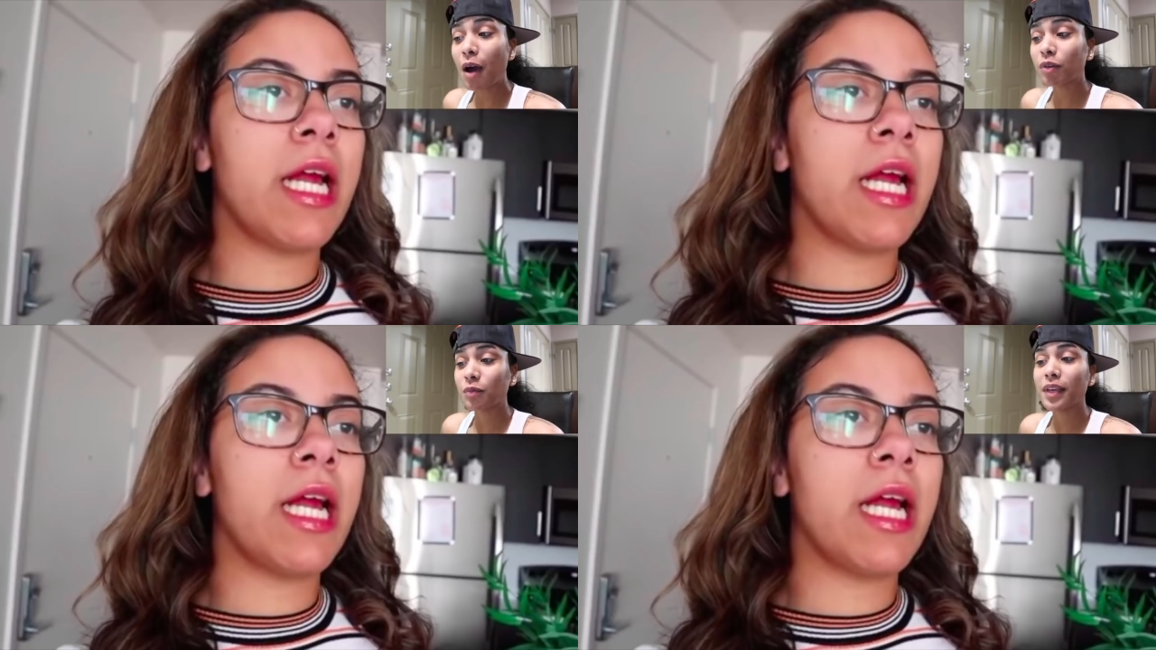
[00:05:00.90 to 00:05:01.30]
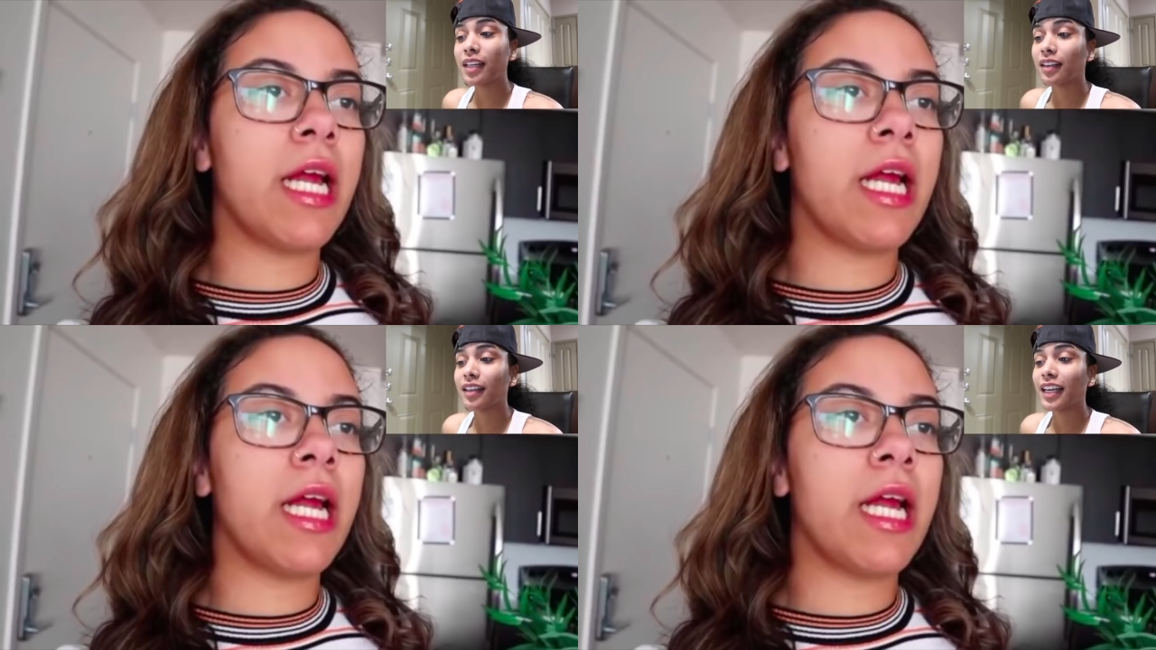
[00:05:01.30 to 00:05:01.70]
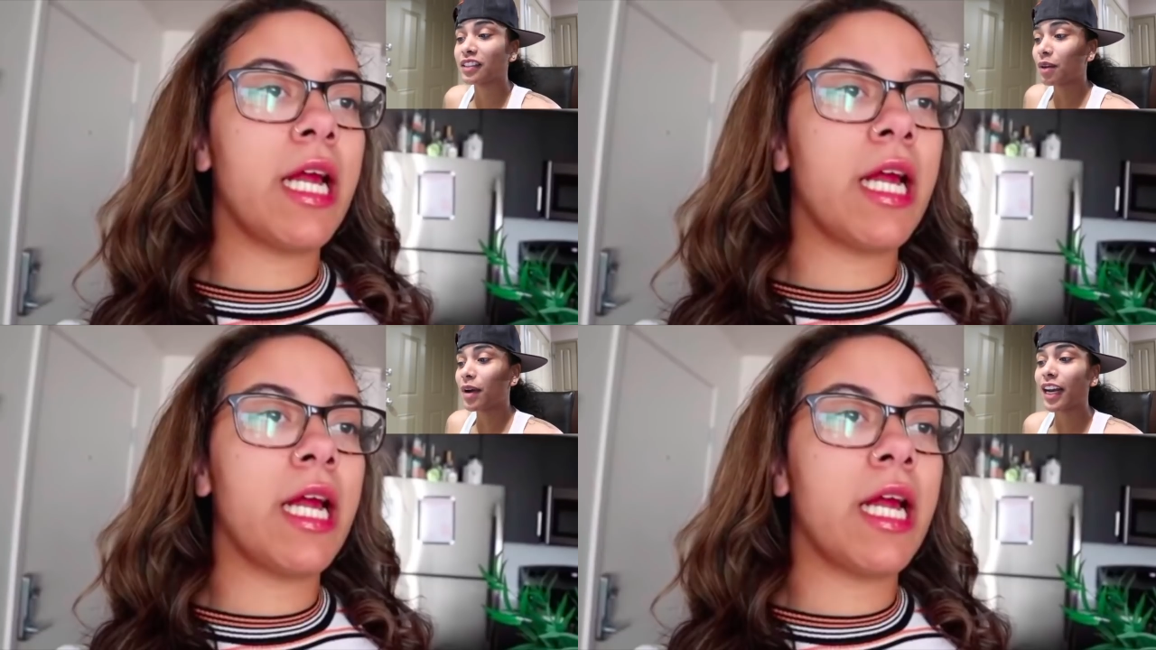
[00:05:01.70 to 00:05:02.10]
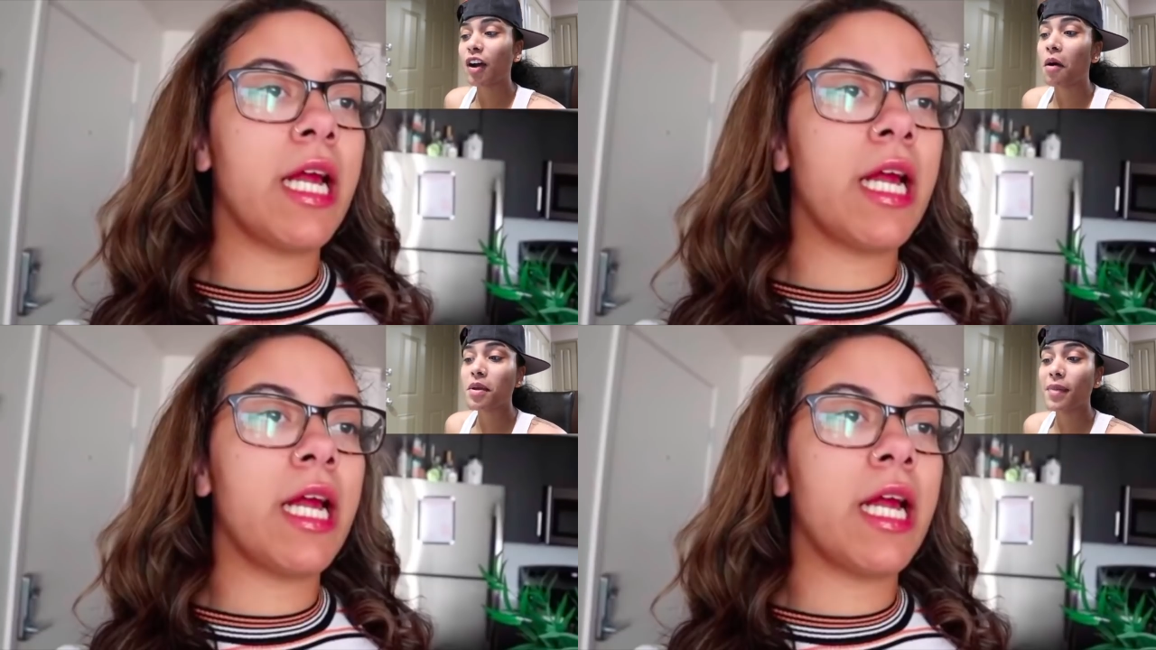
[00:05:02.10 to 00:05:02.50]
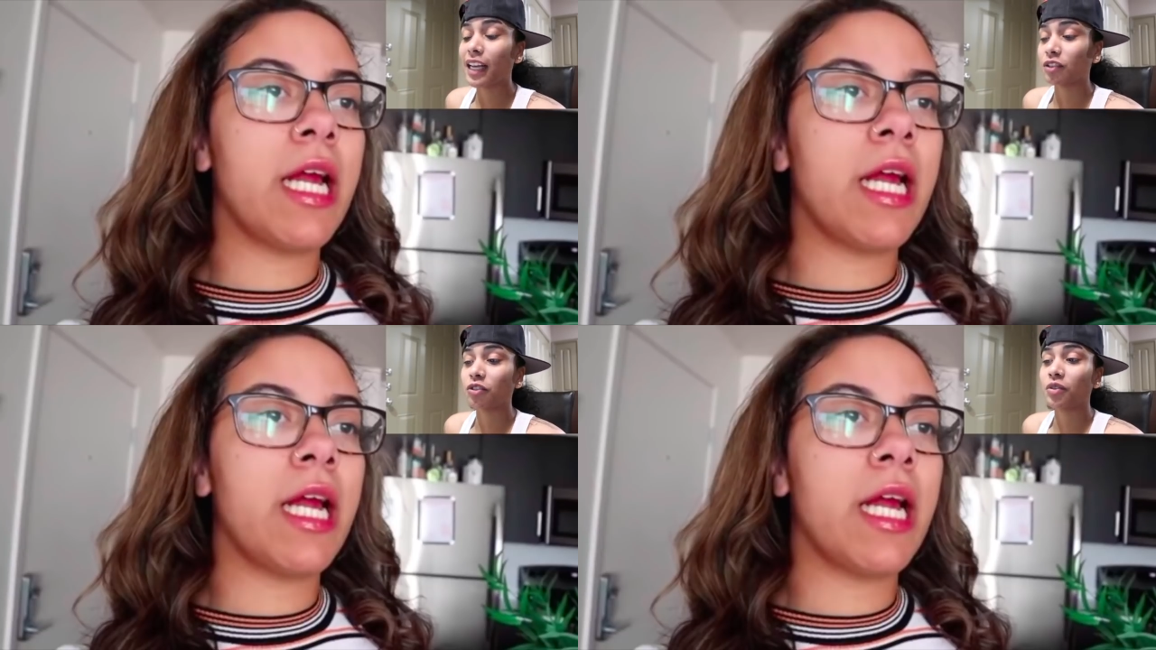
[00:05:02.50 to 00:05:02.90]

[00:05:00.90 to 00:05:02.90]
Speaker 1: I was Mila and somebody called me Master